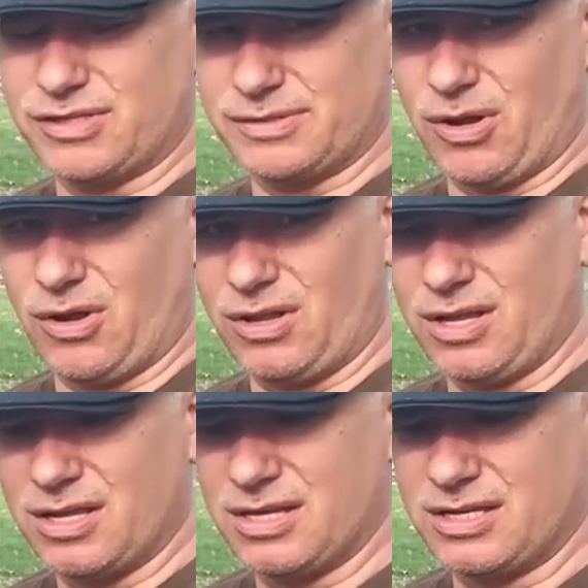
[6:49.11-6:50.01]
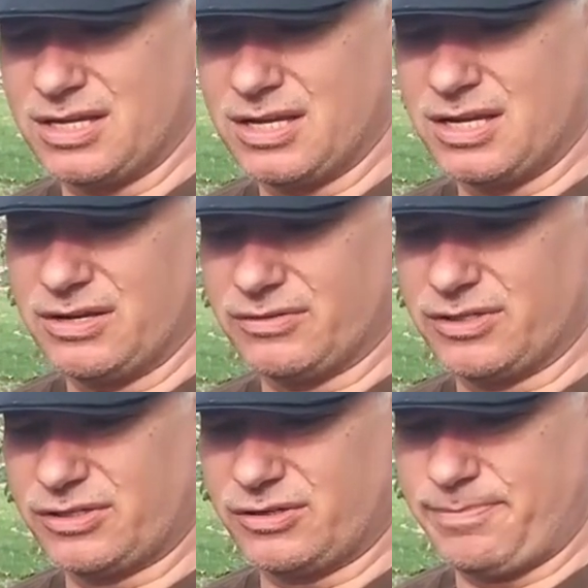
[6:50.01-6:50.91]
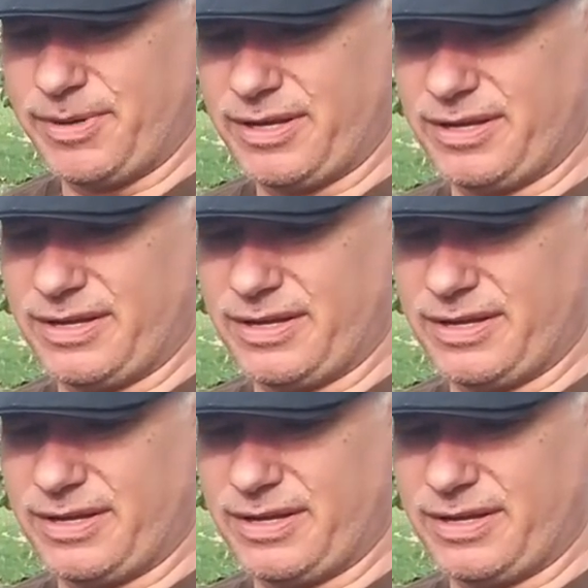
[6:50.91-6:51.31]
small, you'll strip it.